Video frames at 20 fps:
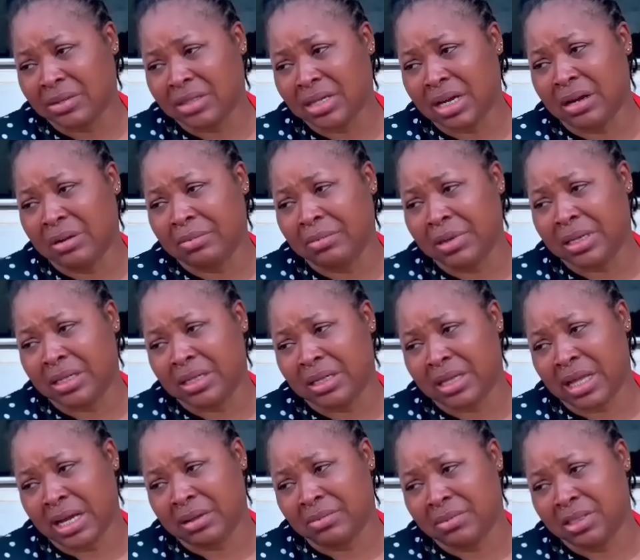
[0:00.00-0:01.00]
I can count
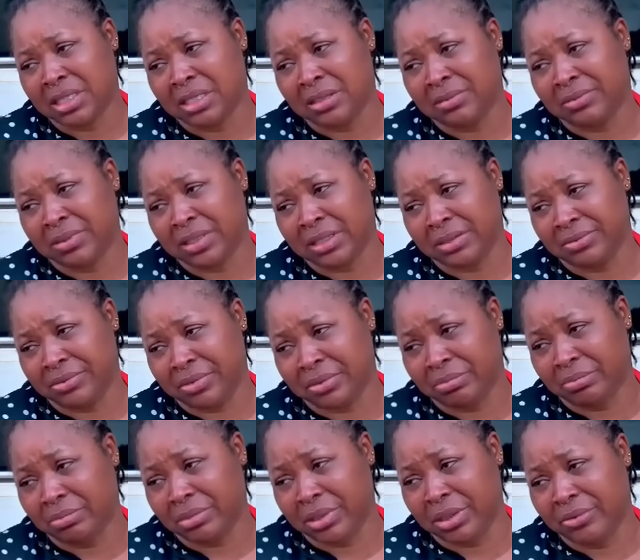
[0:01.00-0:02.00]
how many times
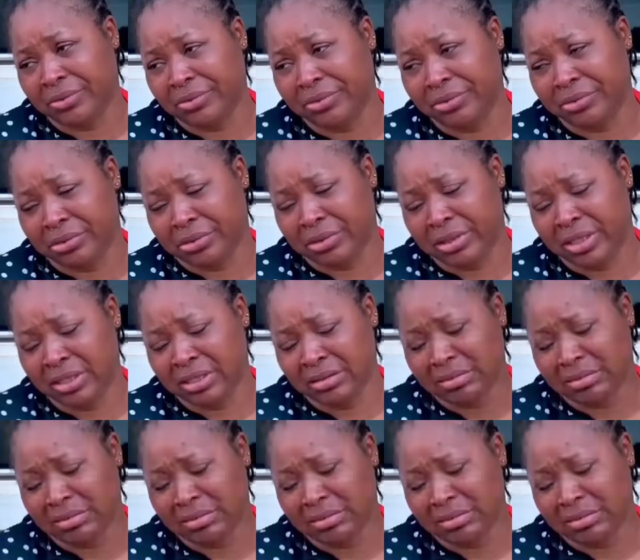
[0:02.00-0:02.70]
she's given me